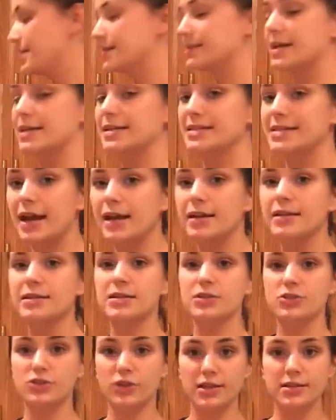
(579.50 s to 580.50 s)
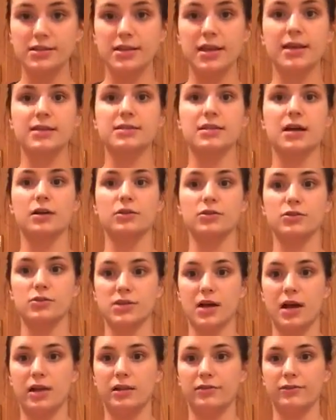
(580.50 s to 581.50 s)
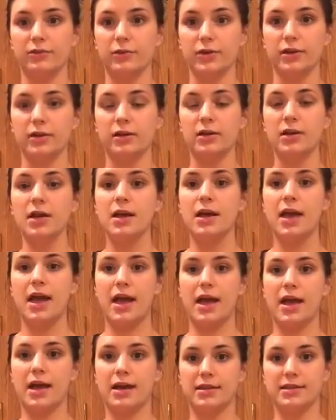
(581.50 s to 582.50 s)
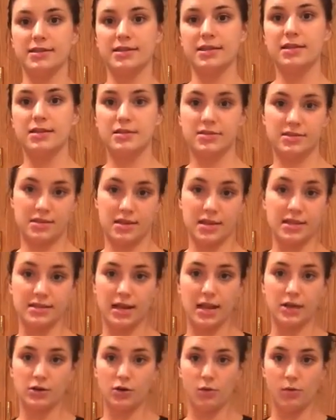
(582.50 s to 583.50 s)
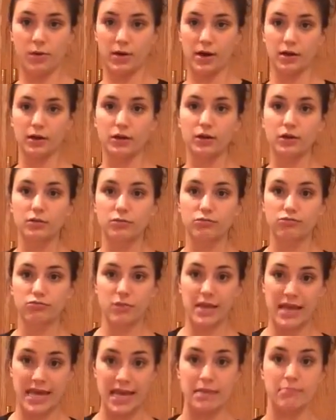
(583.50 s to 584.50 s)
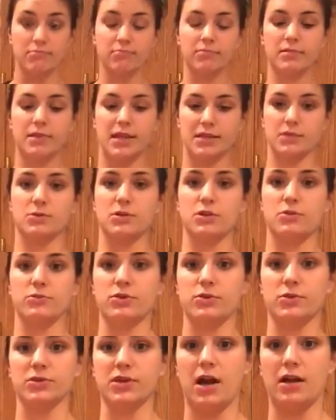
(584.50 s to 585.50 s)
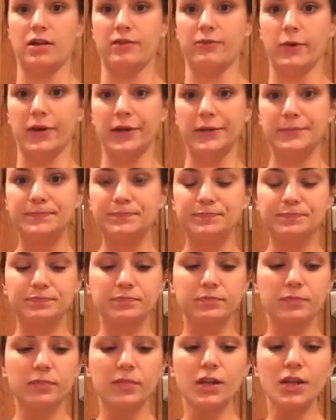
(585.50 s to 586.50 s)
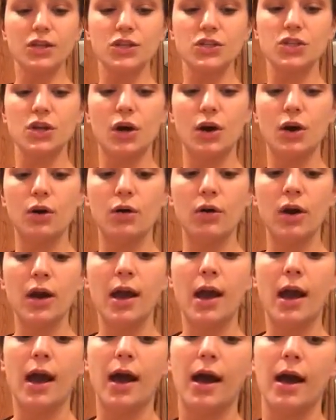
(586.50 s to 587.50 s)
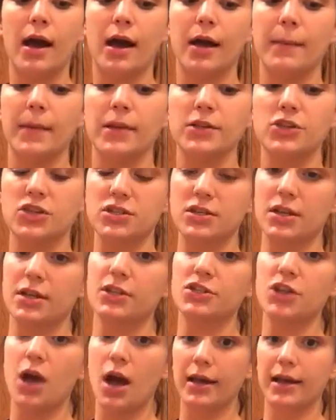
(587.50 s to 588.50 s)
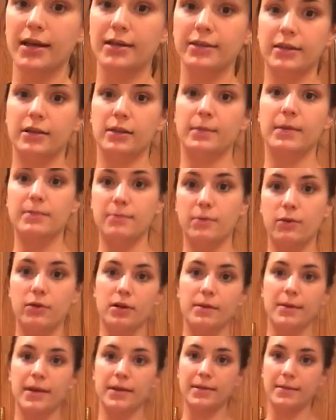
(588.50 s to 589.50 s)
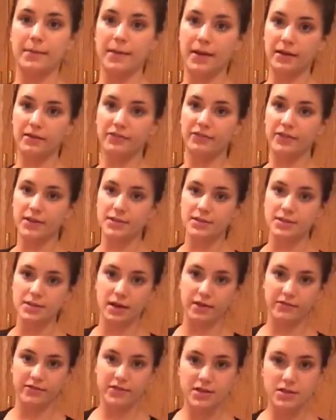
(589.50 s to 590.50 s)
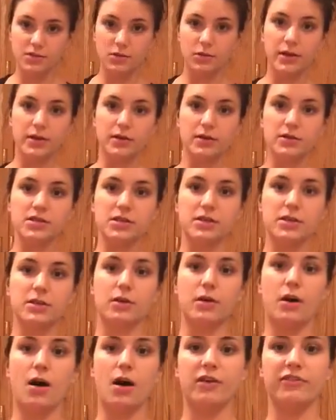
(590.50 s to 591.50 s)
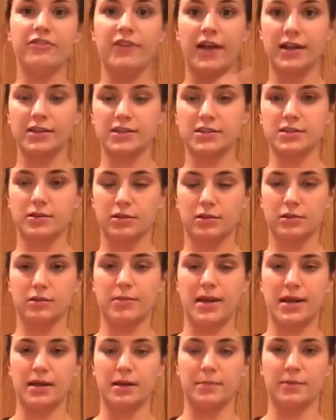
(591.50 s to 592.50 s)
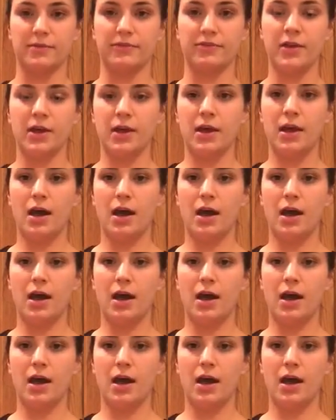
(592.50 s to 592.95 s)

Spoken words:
things like salads and dressings, I'll use olive oil, and things that I don't want to heat, that's when you would use olive oil. So just talking a little bit more about the benefits of these oils, you know, all fats are made up of